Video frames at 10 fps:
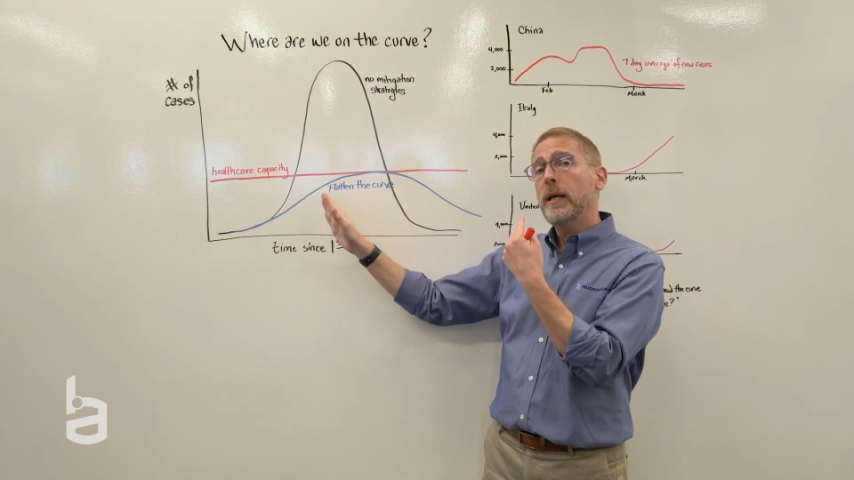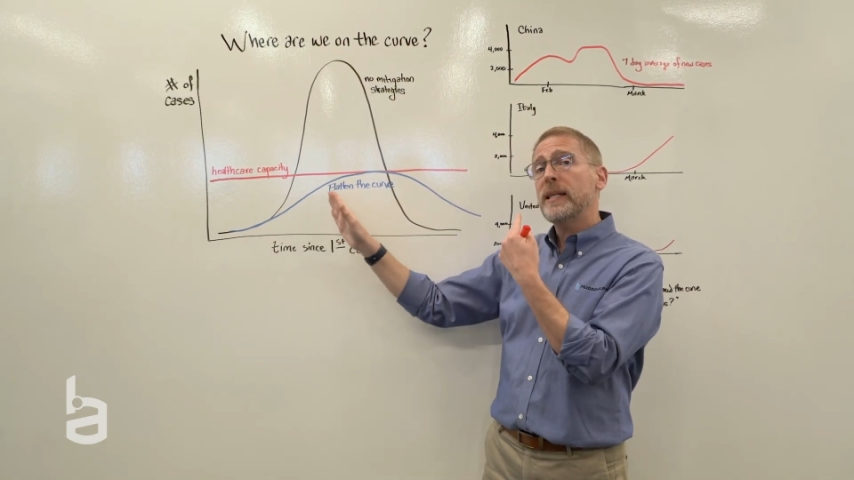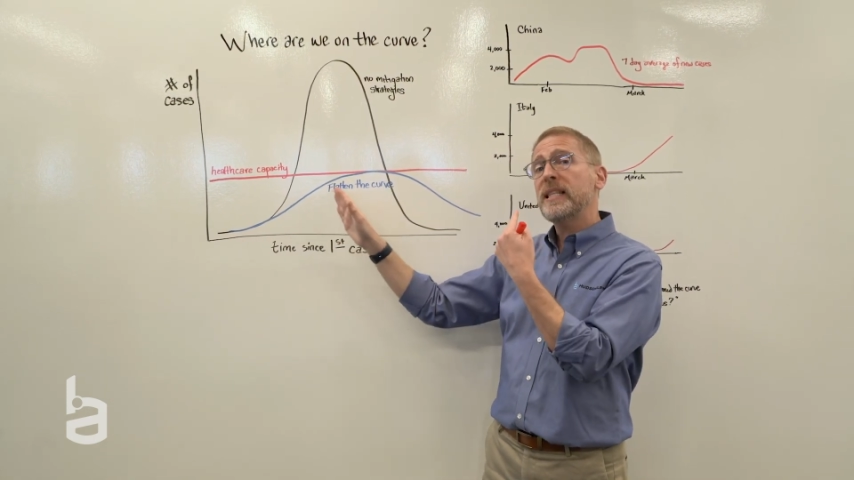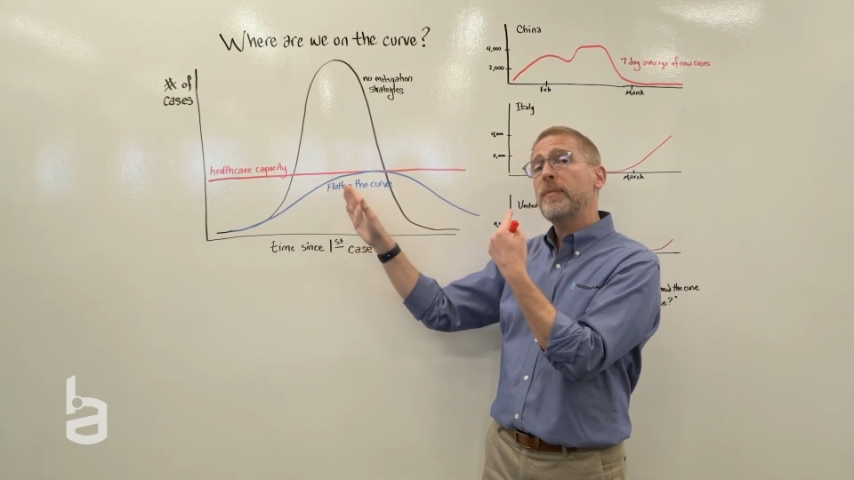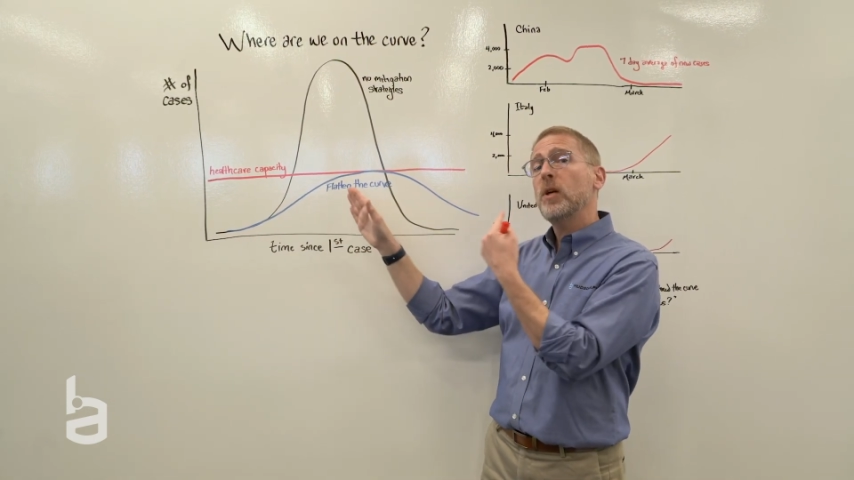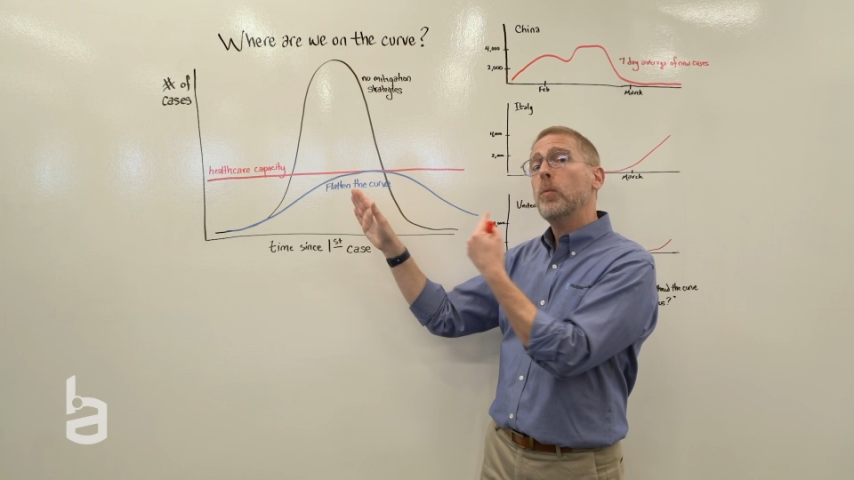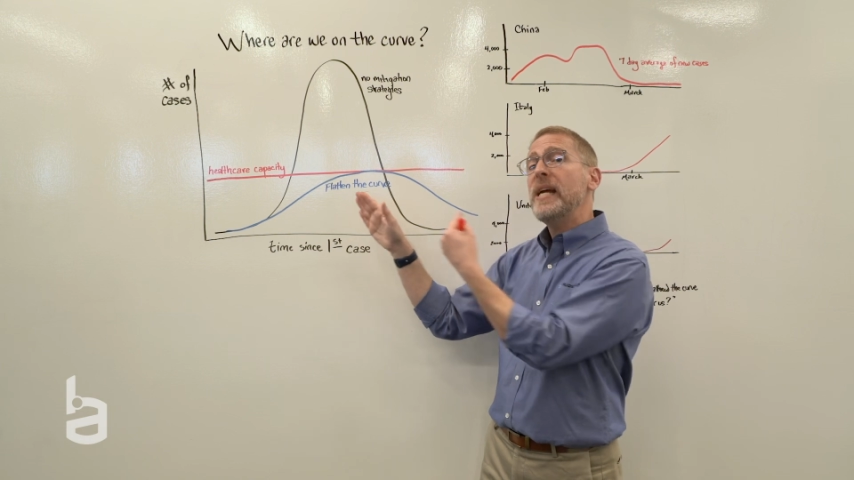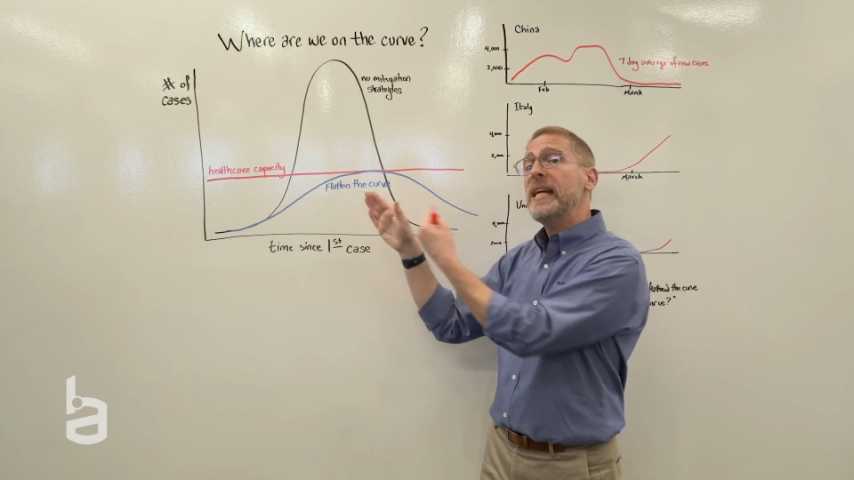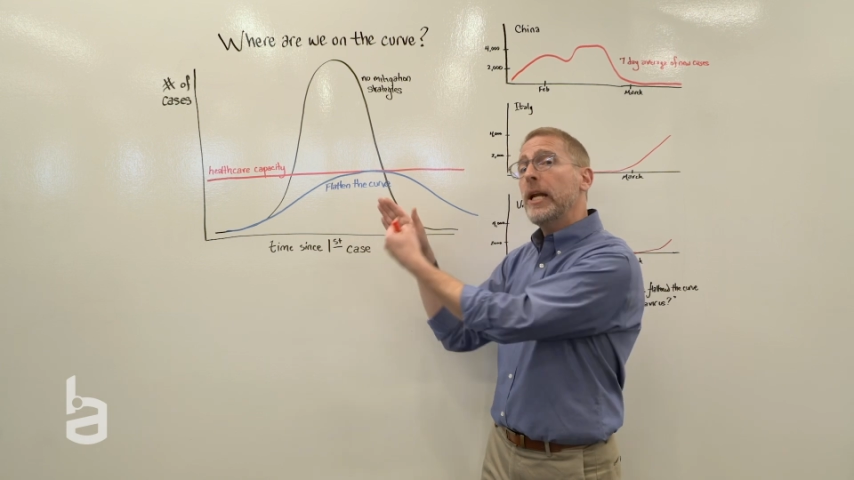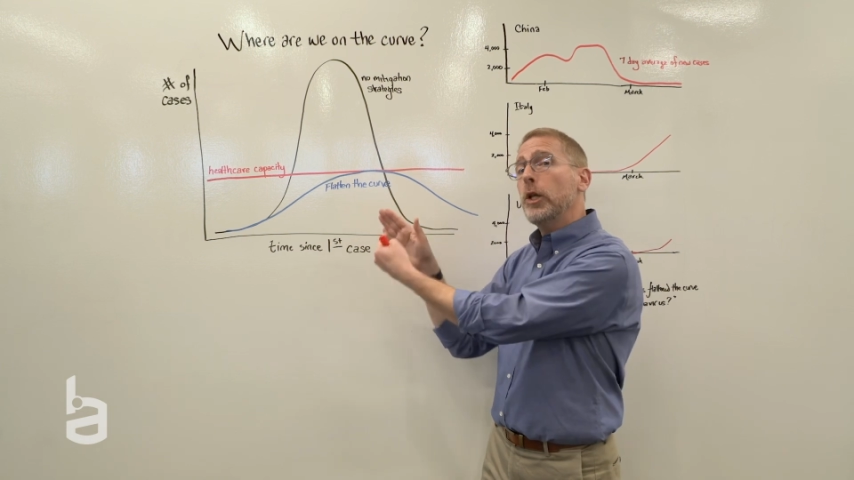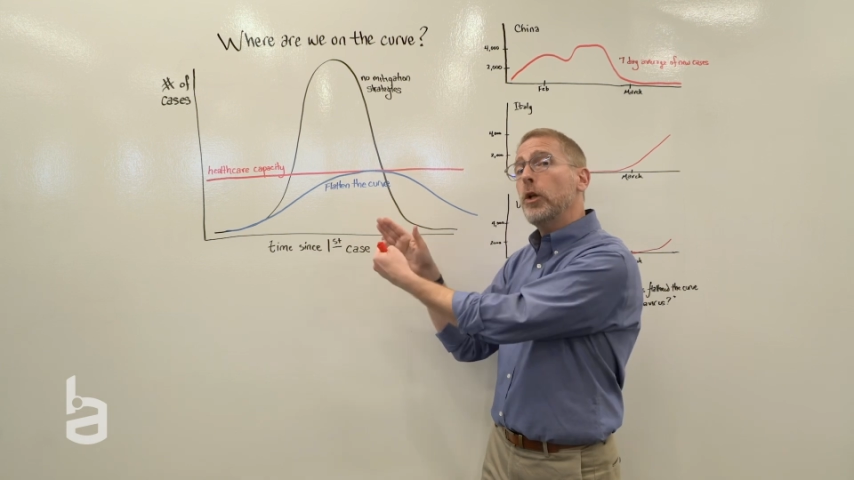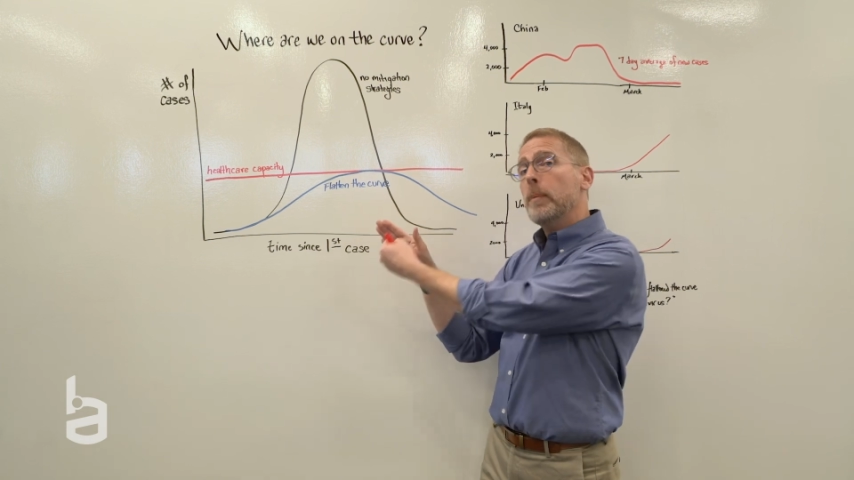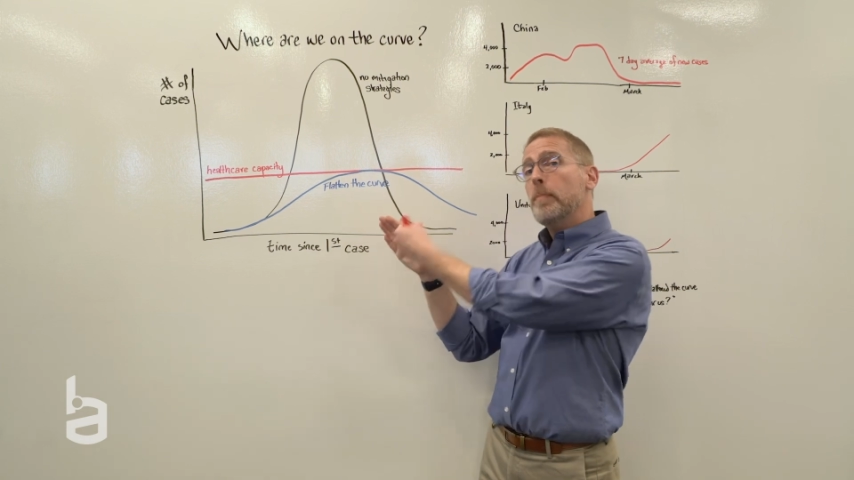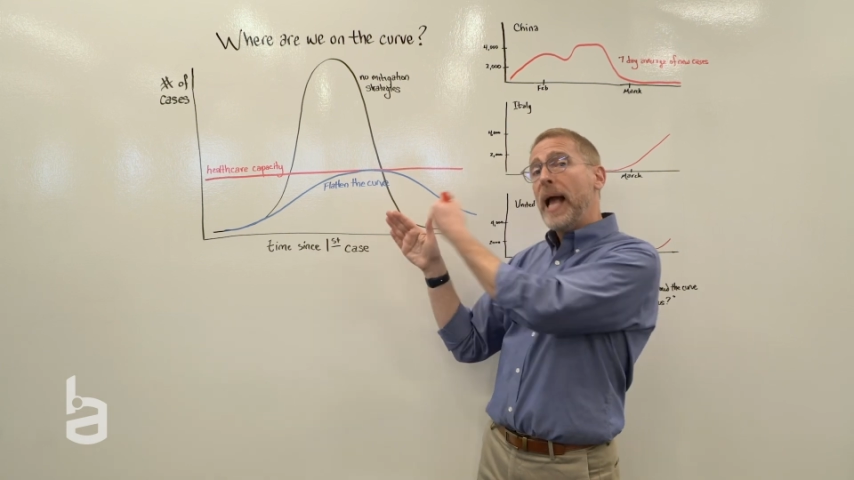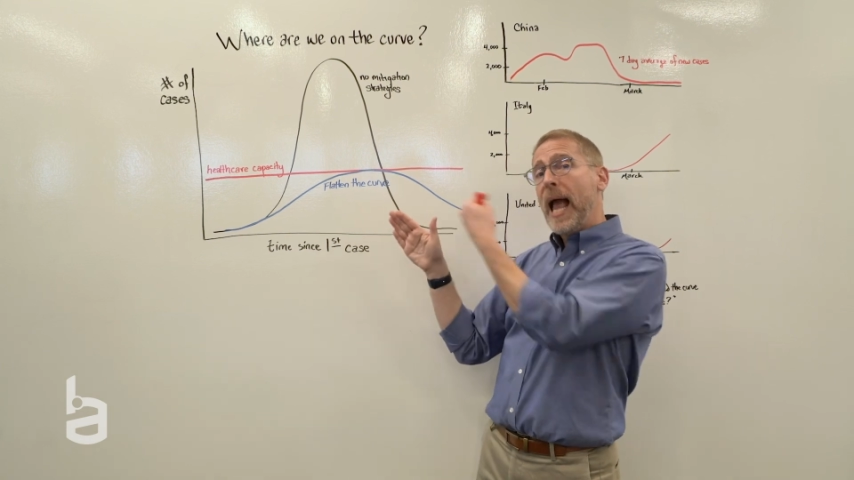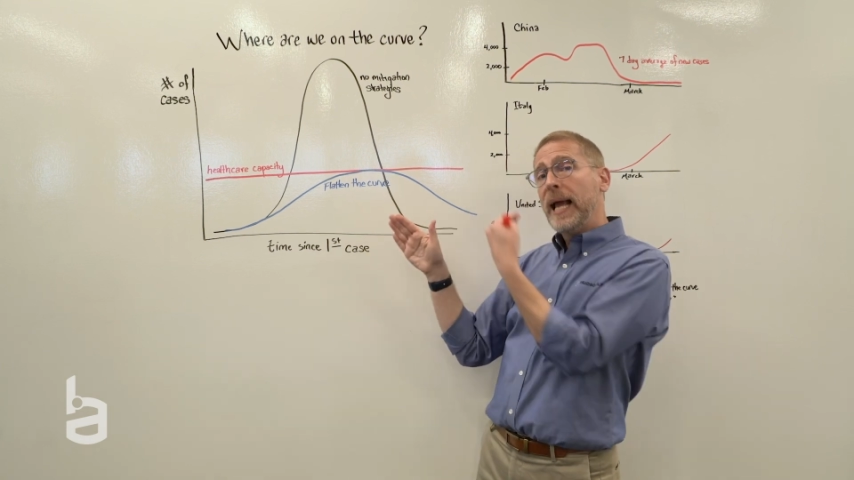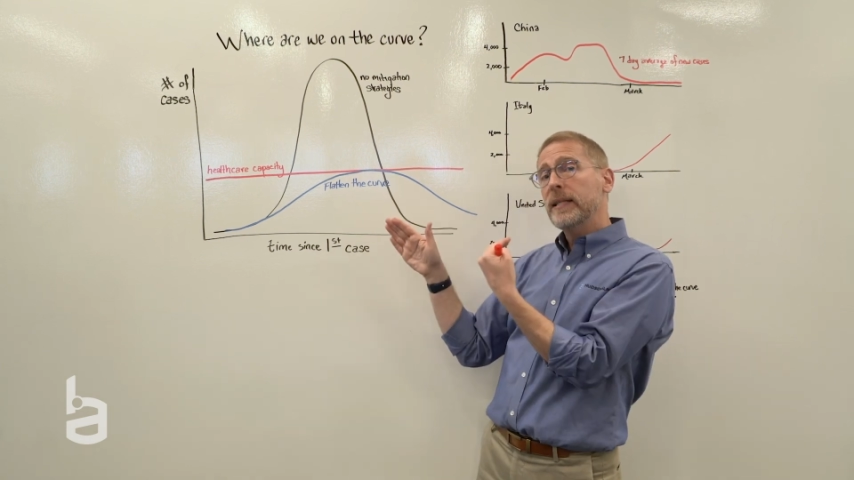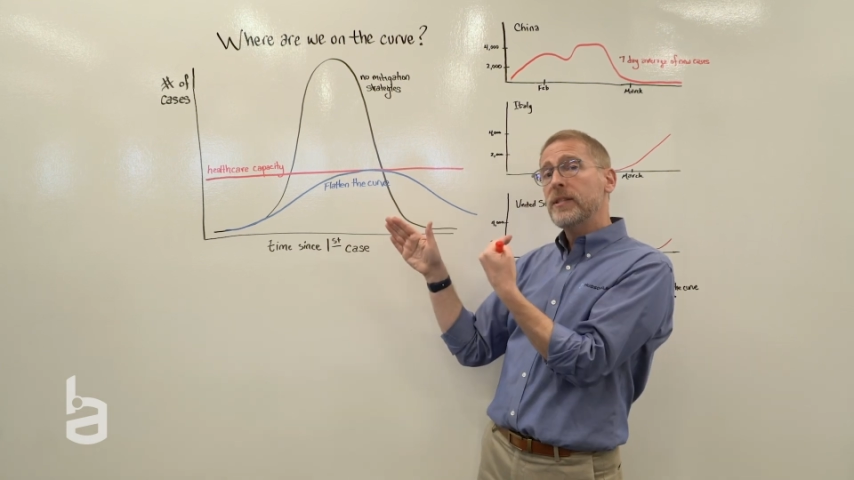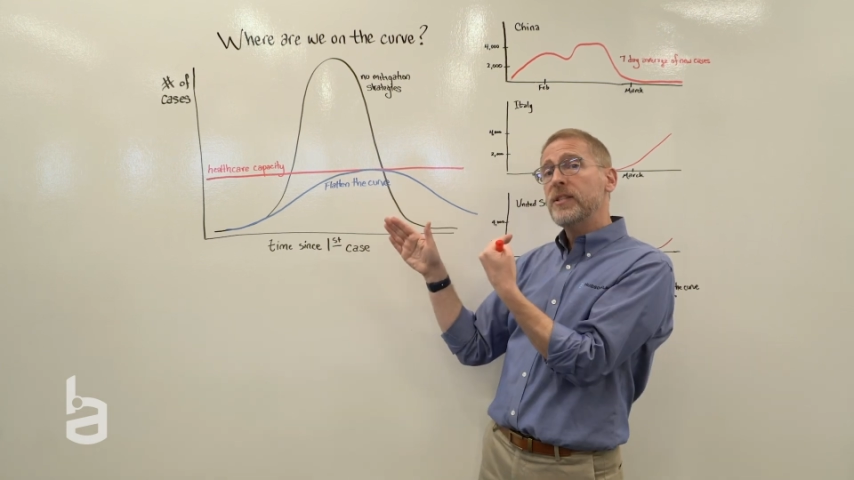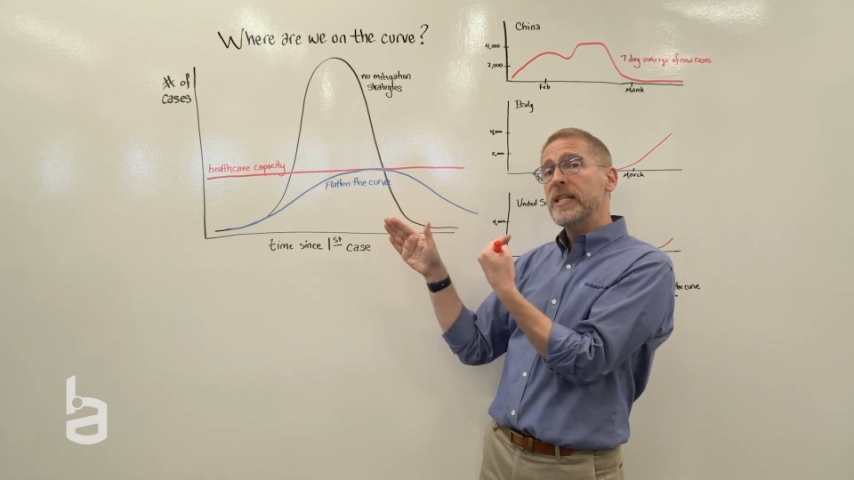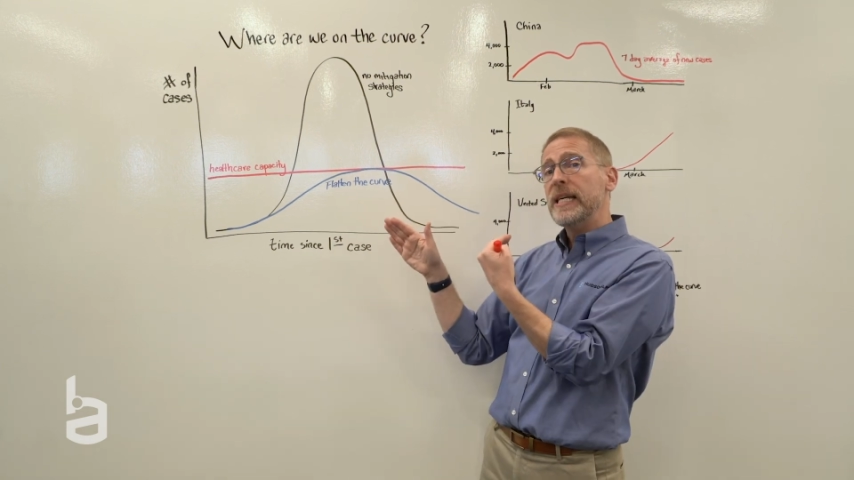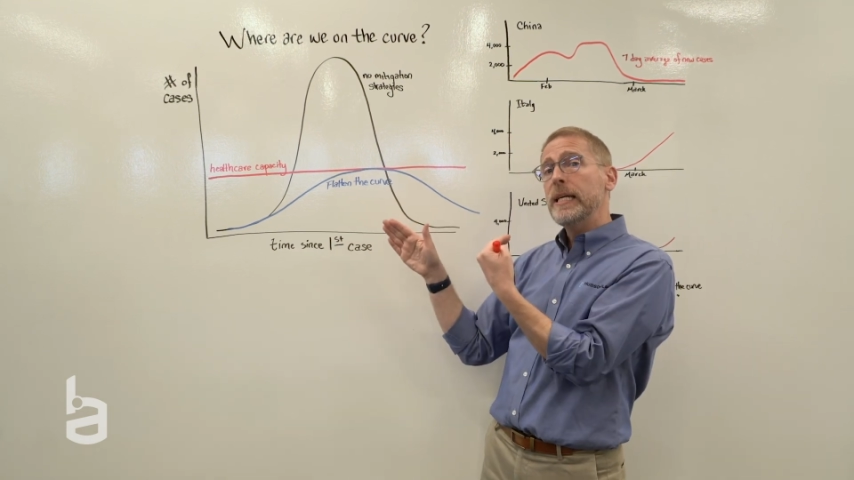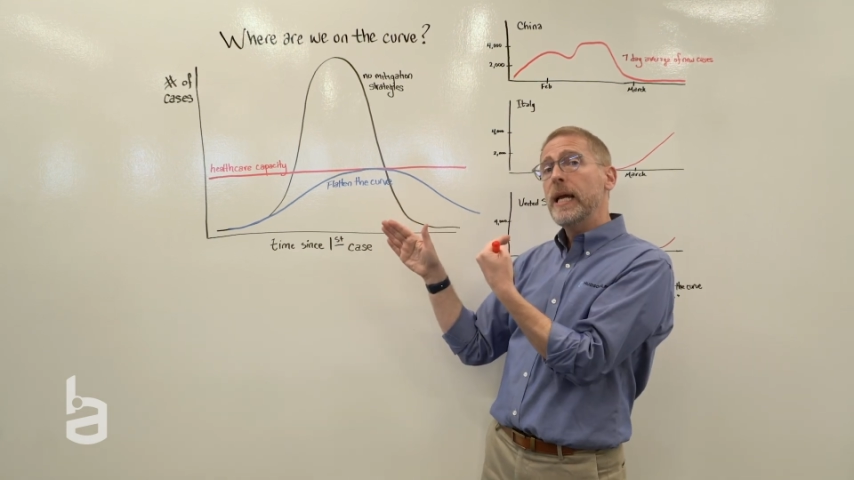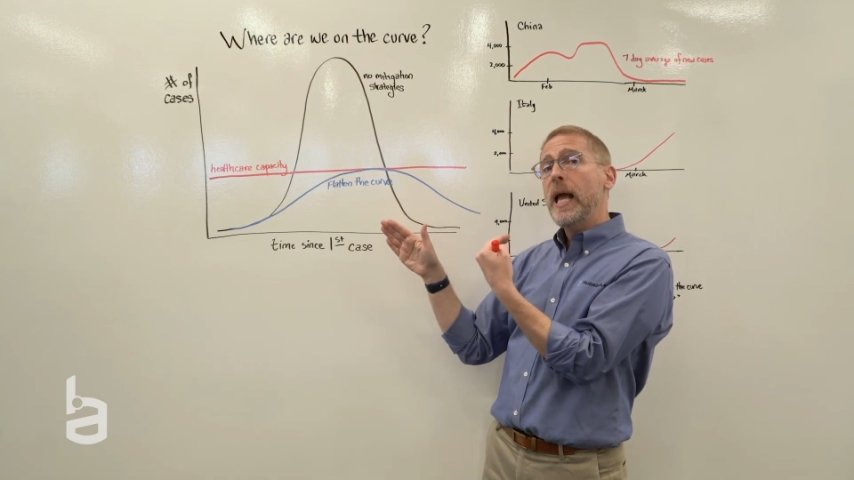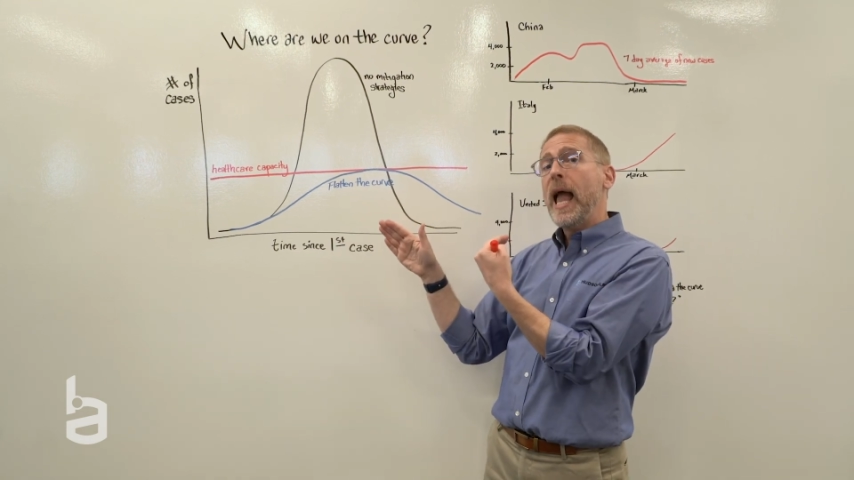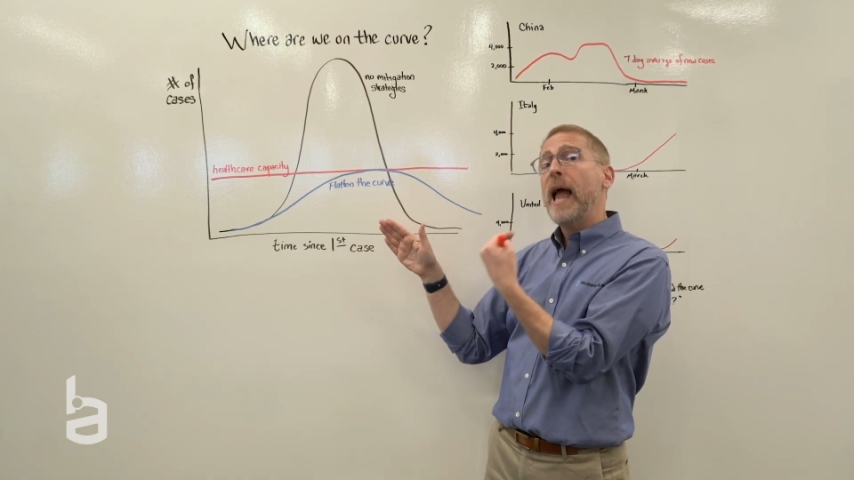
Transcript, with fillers: except that we can look back and see,